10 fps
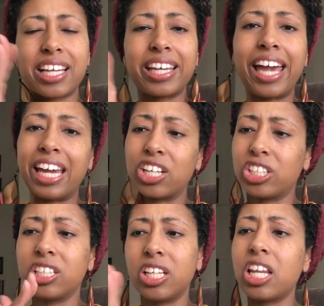
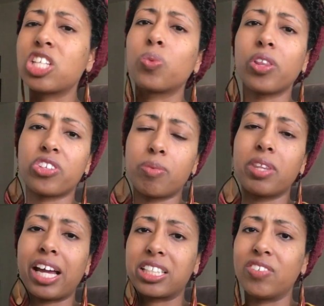gauge, and that's some
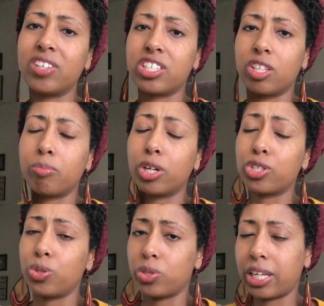of the activities in the book too.